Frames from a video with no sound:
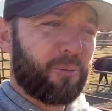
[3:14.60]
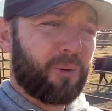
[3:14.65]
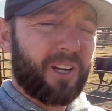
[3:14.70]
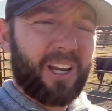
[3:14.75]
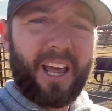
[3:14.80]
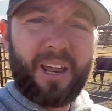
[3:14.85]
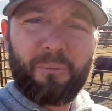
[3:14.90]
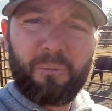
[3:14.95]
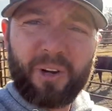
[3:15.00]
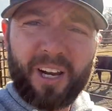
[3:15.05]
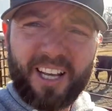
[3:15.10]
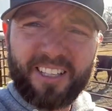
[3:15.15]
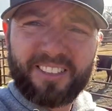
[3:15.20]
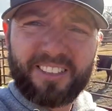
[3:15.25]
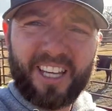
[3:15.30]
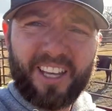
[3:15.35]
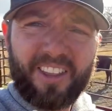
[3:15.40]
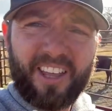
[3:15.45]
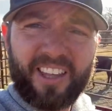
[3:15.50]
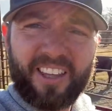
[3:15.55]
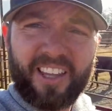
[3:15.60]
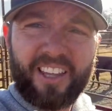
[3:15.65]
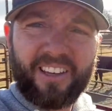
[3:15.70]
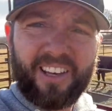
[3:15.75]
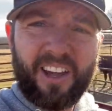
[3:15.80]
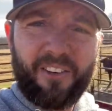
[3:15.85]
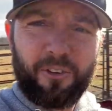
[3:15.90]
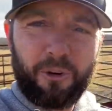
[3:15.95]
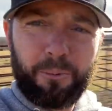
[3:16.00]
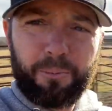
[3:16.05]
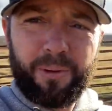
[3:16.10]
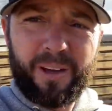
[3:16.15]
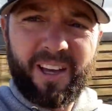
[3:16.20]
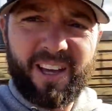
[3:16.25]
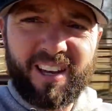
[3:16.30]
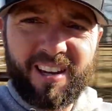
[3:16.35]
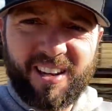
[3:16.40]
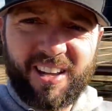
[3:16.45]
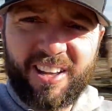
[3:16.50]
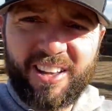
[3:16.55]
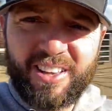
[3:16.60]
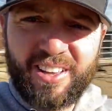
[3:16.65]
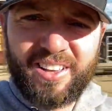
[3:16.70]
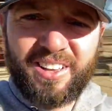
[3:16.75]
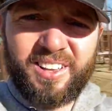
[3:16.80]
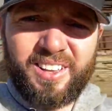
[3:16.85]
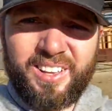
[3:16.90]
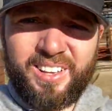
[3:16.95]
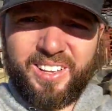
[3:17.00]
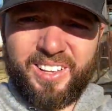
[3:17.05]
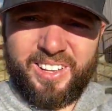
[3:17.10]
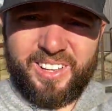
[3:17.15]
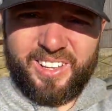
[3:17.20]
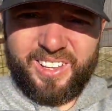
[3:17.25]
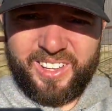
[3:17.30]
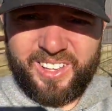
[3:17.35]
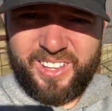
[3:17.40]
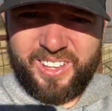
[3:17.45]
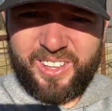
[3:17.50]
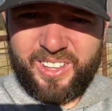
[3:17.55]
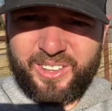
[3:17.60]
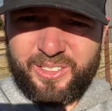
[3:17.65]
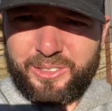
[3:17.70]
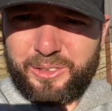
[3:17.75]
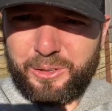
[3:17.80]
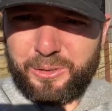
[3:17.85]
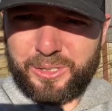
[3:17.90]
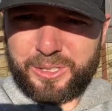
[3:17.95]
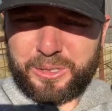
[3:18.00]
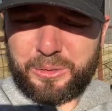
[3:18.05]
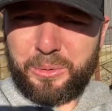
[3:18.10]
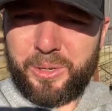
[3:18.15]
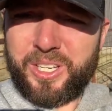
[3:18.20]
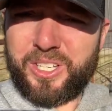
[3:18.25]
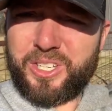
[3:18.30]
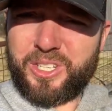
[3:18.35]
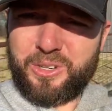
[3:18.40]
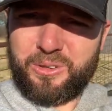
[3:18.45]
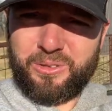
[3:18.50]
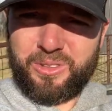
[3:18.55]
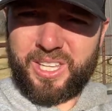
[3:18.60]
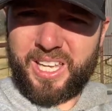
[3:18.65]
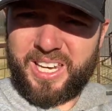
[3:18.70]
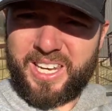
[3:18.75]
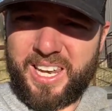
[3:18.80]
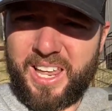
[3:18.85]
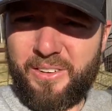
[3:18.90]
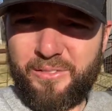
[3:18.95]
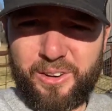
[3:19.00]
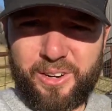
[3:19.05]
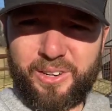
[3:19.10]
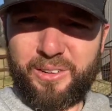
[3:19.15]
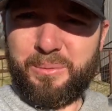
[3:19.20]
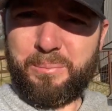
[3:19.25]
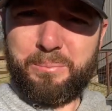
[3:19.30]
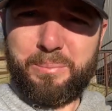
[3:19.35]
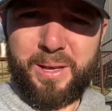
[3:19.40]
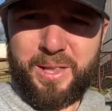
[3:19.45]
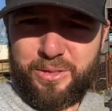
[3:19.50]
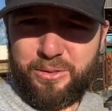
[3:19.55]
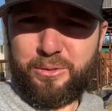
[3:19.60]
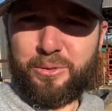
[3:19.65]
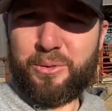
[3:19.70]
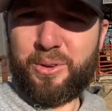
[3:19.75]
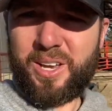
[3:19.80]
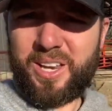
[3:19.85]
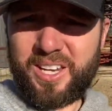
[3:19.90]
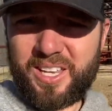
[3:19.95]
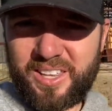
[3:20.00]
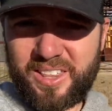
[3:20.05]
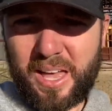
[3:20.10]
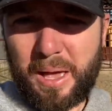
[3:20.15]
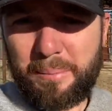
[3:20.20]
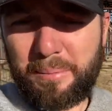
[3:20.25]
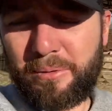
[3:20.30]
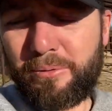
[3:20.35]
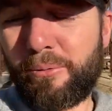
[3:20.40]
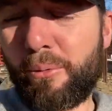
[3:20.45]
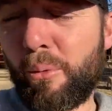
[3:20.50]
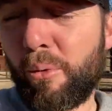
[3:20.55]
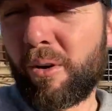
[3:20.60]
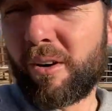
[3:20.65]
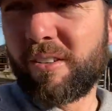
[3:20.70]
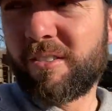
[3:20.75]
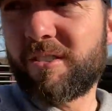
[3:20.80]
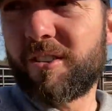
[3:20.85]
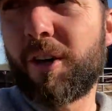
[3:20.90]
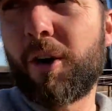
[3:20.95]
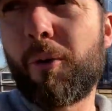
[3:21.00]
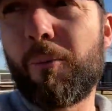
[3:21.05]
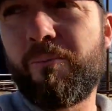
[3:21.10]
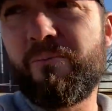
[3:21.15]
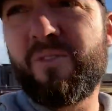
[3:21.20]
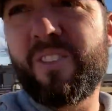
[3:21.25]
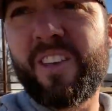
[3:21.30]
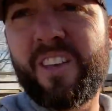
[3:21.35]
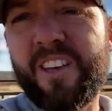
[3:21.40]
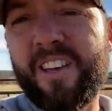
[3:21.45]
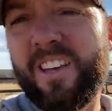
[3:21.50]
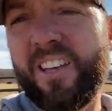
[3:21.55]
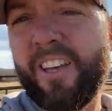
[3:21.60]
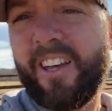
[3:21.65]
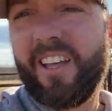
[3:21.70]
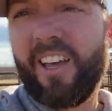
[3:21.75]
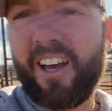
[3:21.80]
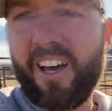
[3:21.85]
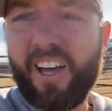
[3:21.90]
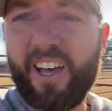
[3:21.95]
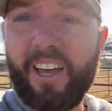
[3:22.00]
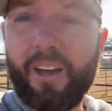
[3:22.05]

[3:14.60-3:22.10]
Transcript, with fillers: And when I say that, they've never been through a squeeze chute. They've never been through any of that before. So uh,